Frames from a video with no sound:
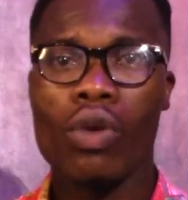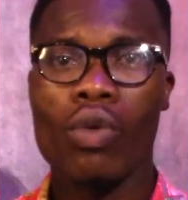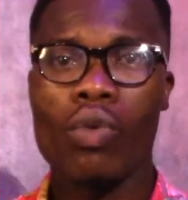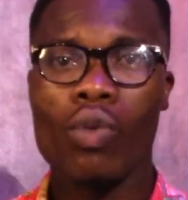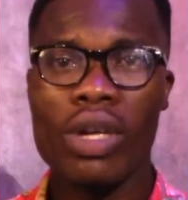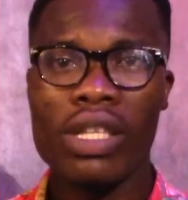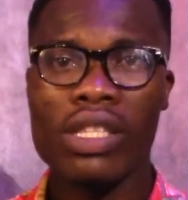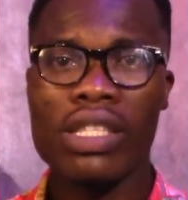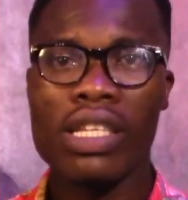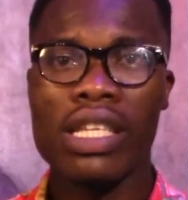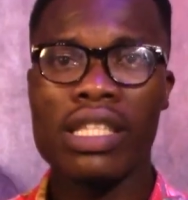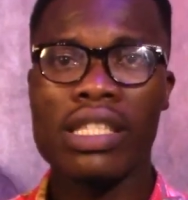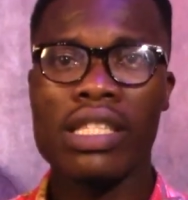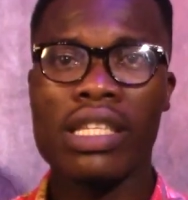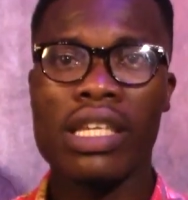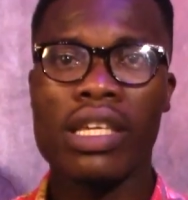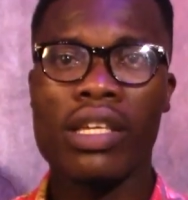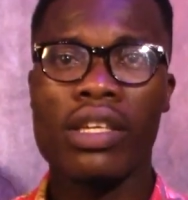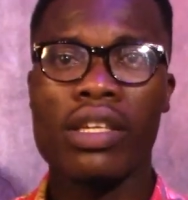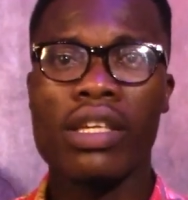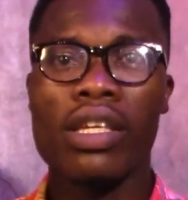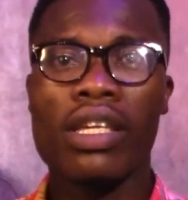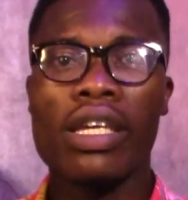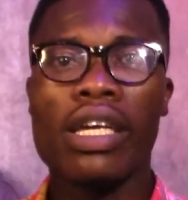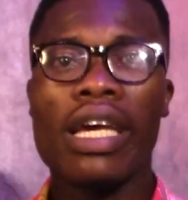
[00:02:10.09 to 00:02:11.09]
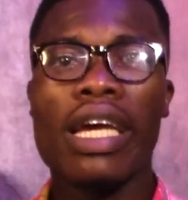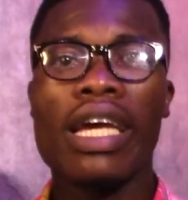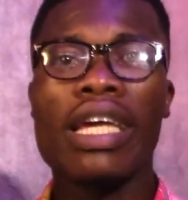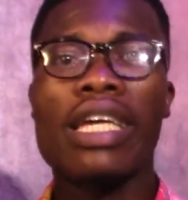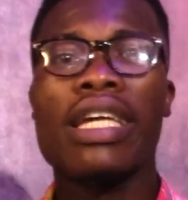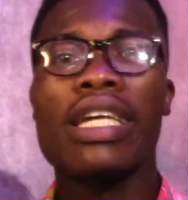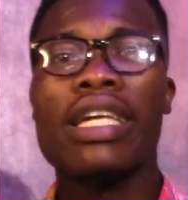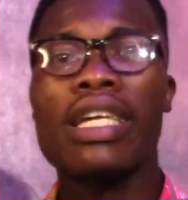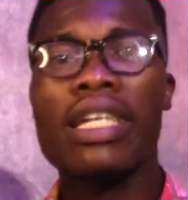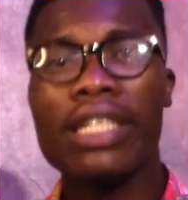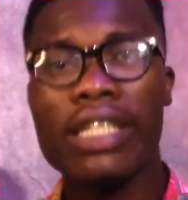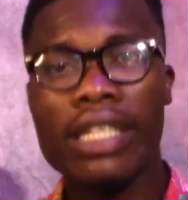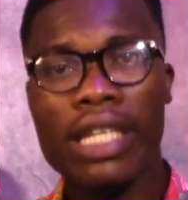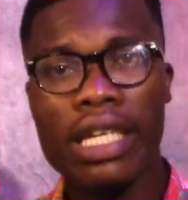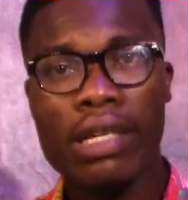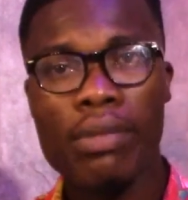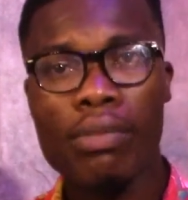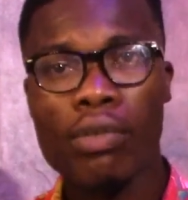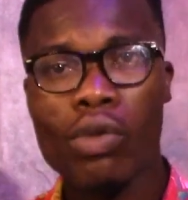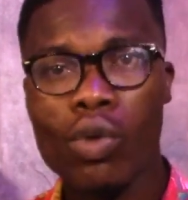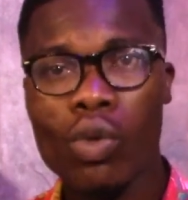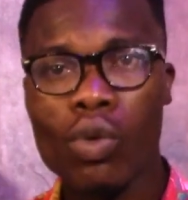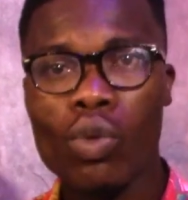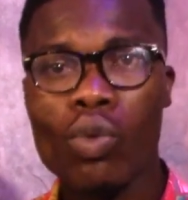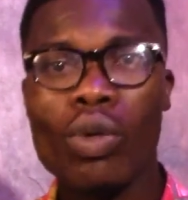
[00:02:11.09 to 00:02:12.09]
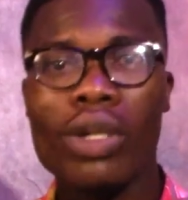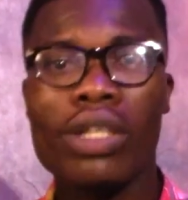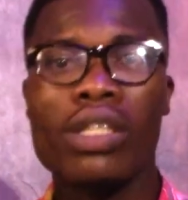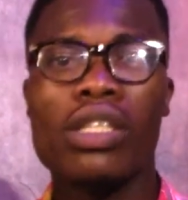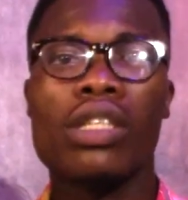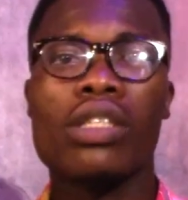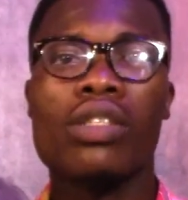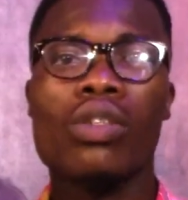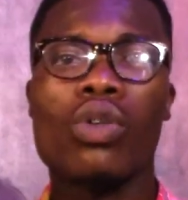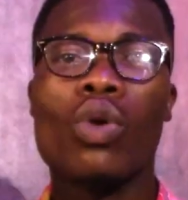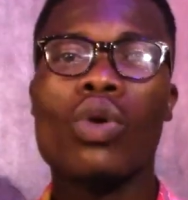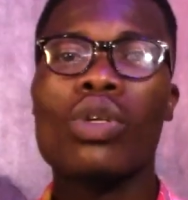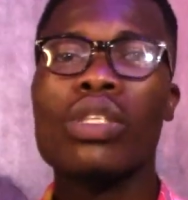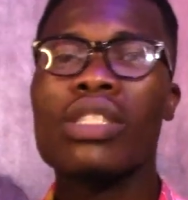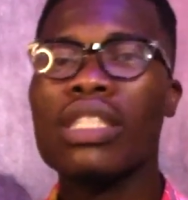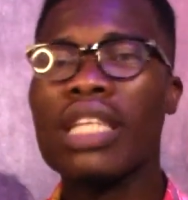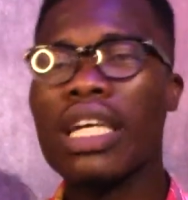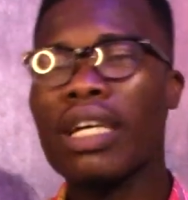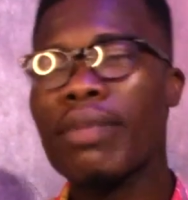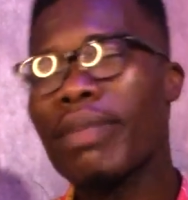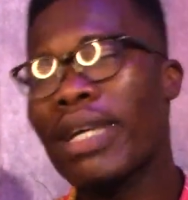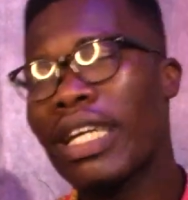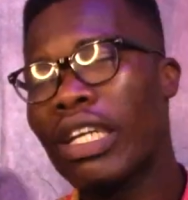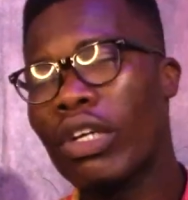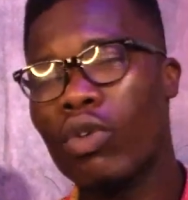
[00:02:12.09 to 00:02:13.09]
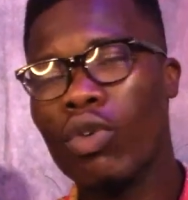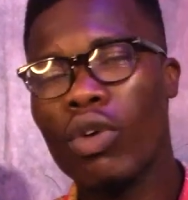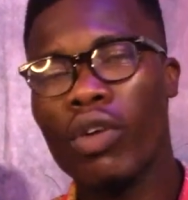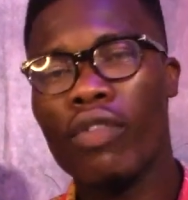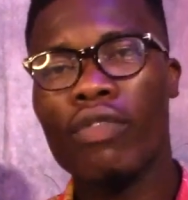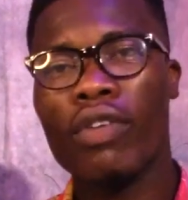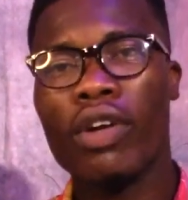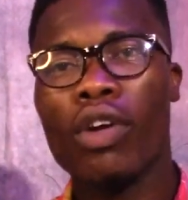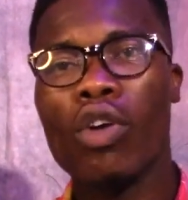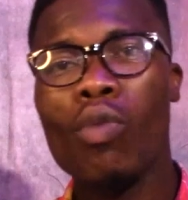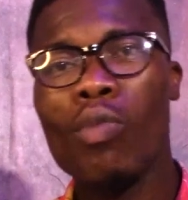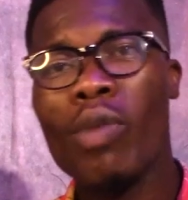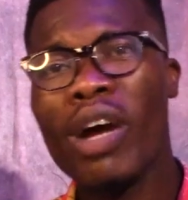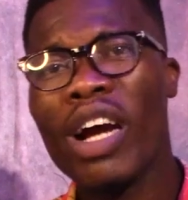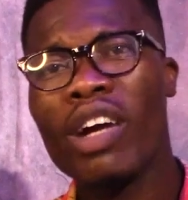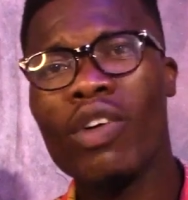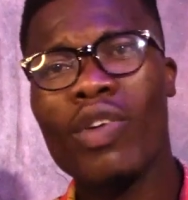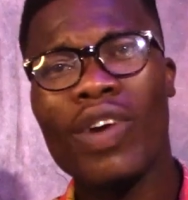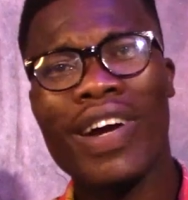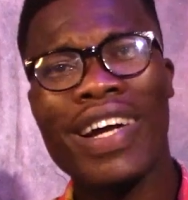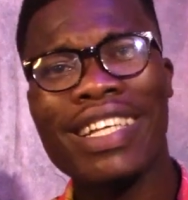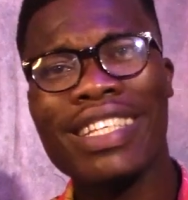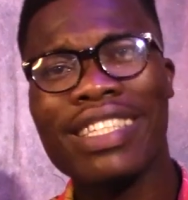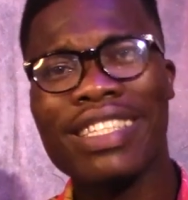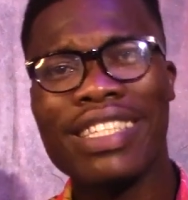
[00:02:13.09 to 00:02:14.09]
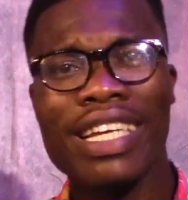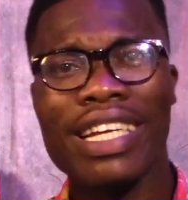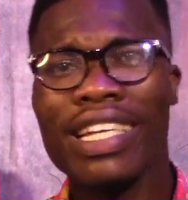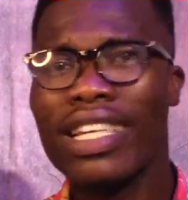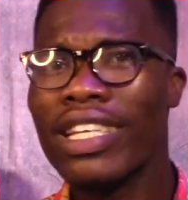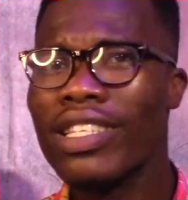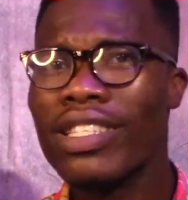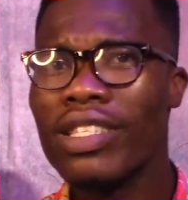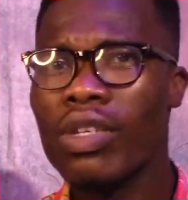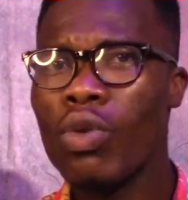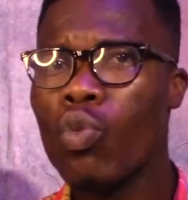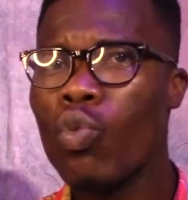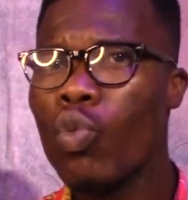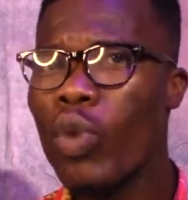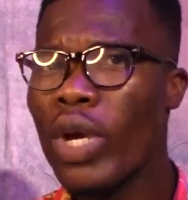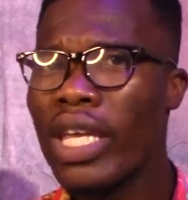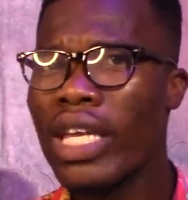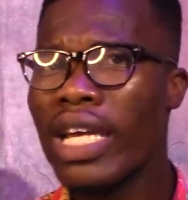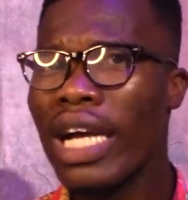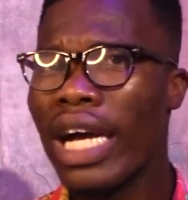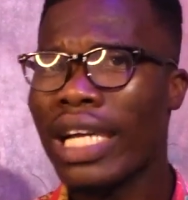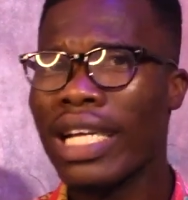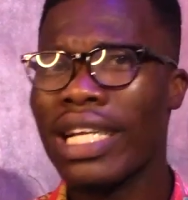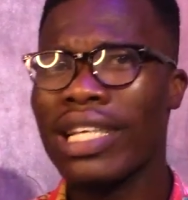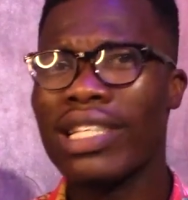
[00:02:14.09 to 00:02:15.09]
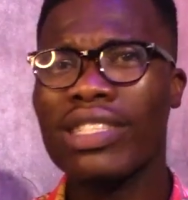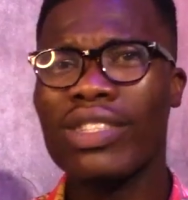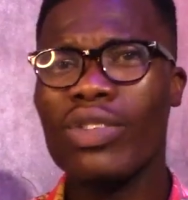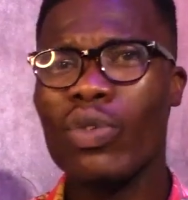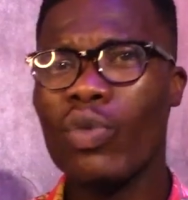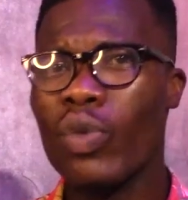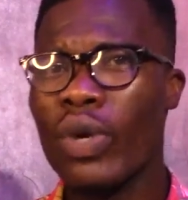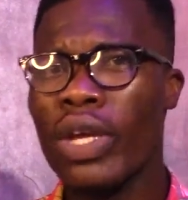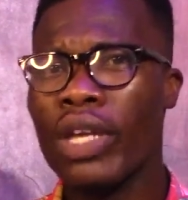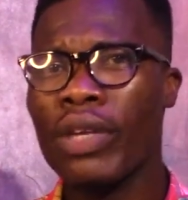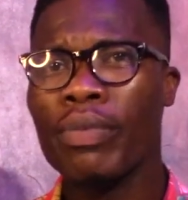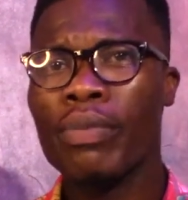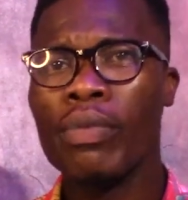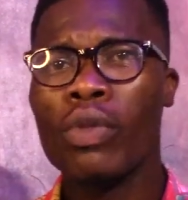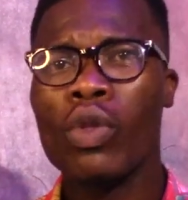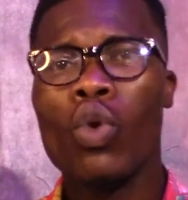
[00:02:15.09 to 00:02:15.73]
What I say, a game no. What I say on sign man in Godfather. Man one check is a way, and that's a way.